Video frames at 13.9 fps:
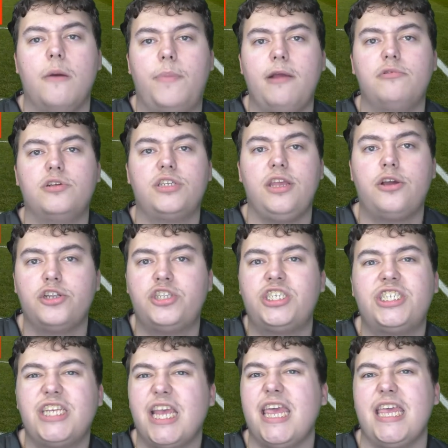But he was. You could
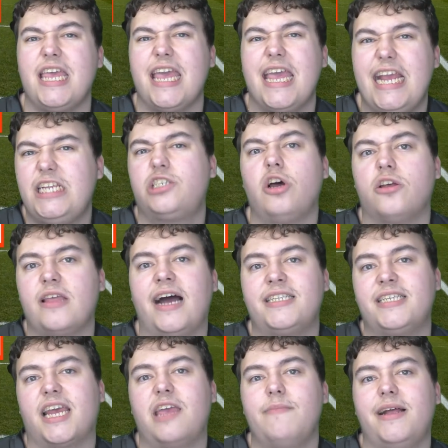see he's got that
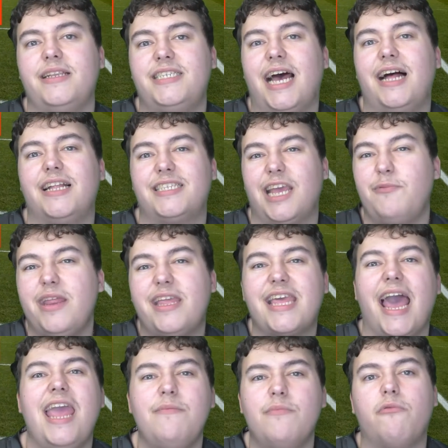attacking mentality. And when he
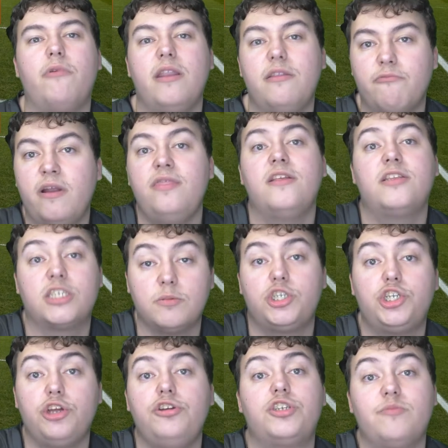came, when the
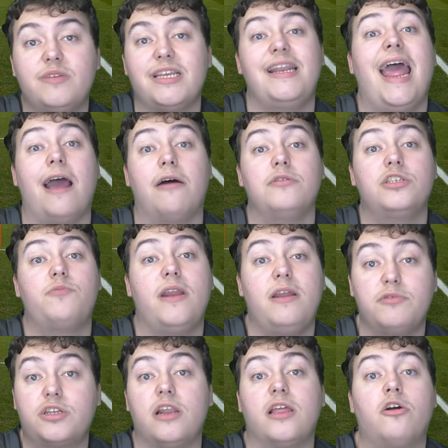substitution was announced, when he
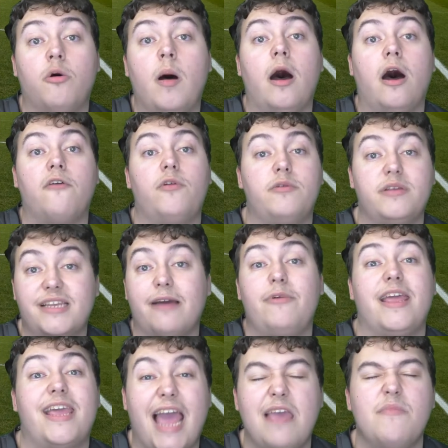was going to come off, when
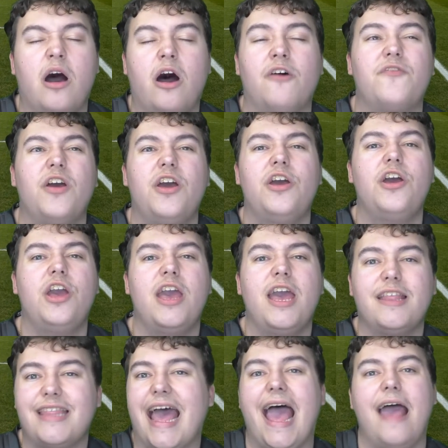he came off.
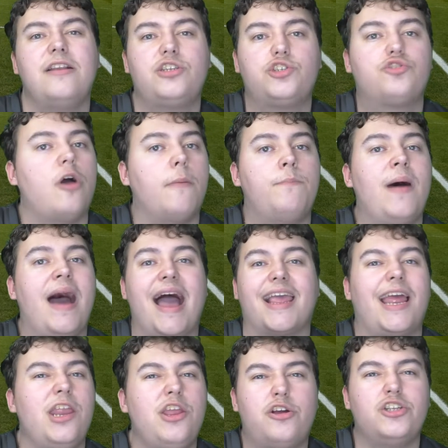The head dropped back
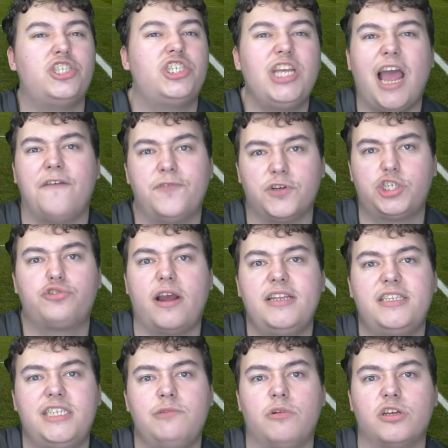and you could see how
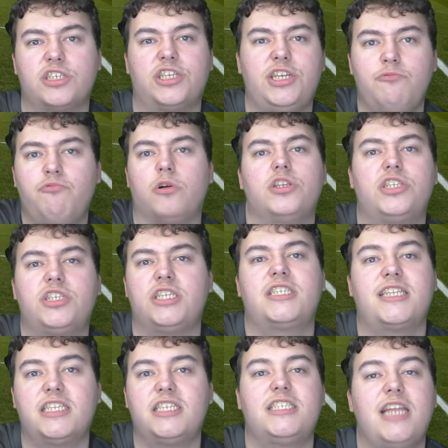frustrated he was because he wanted to
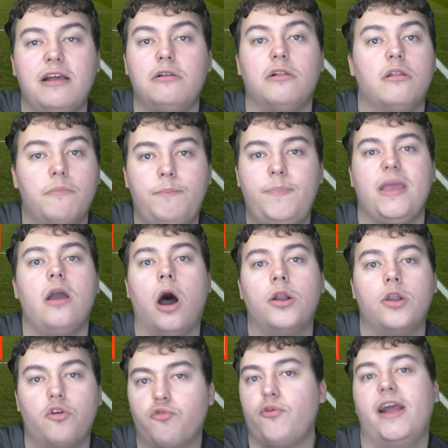still be on
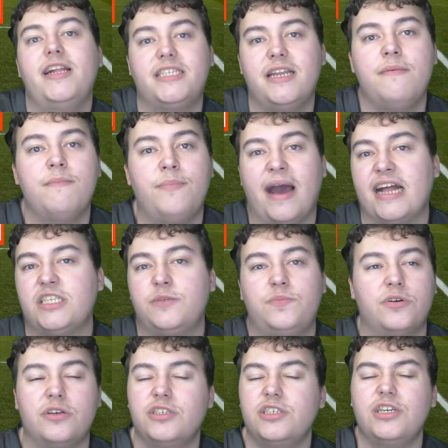and create an impact.
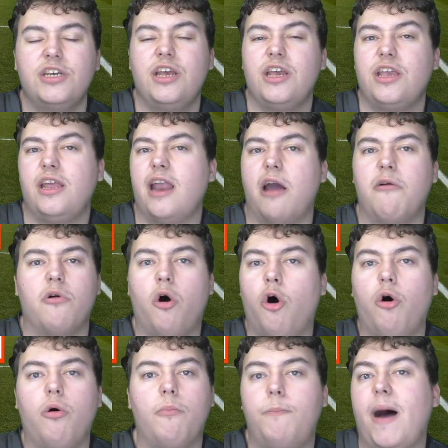But, you know,
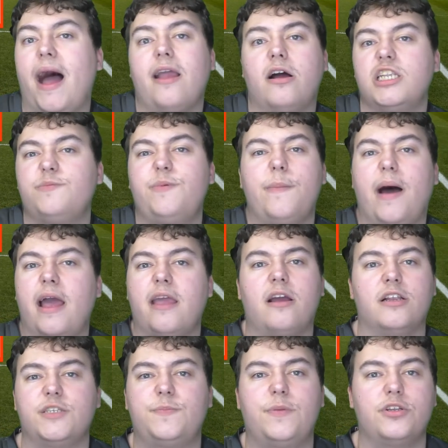all bygones be
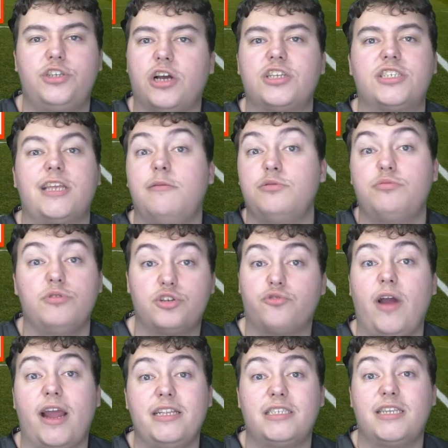bygones. But Josh Sims was
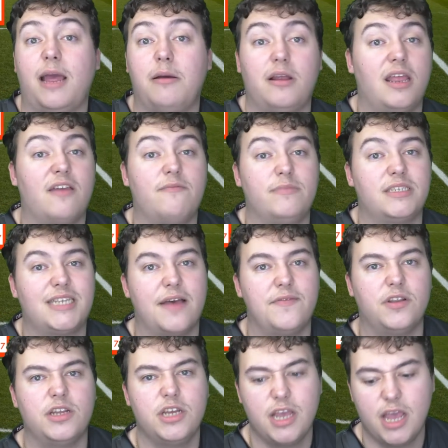great today. I'm going to give him a
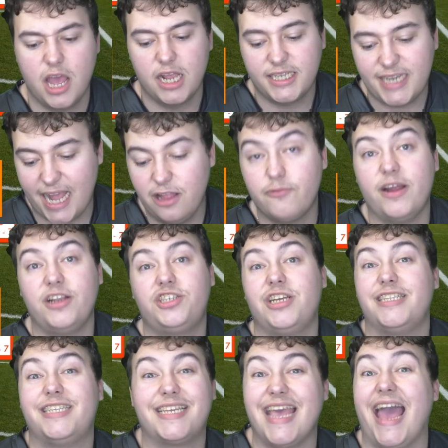7. Taylor
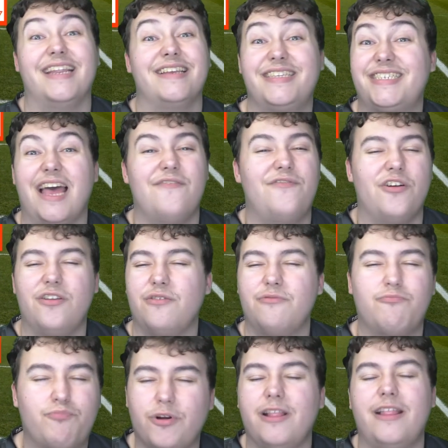Richards, again, 7.
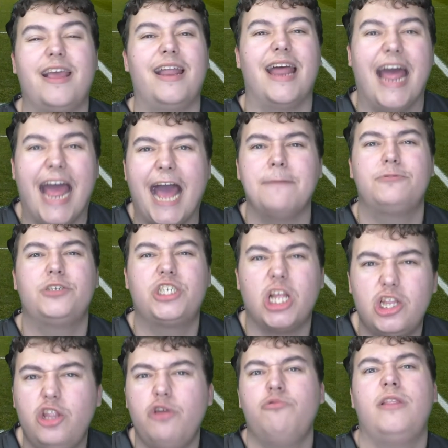Brilliant.
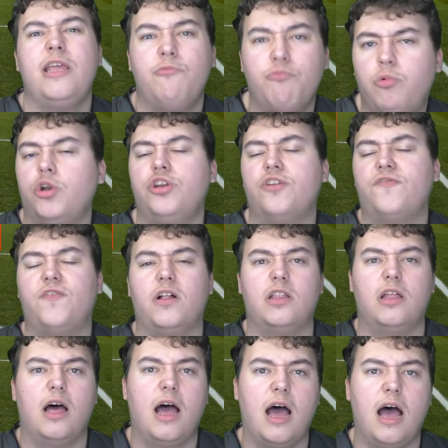Absolutely wonderful.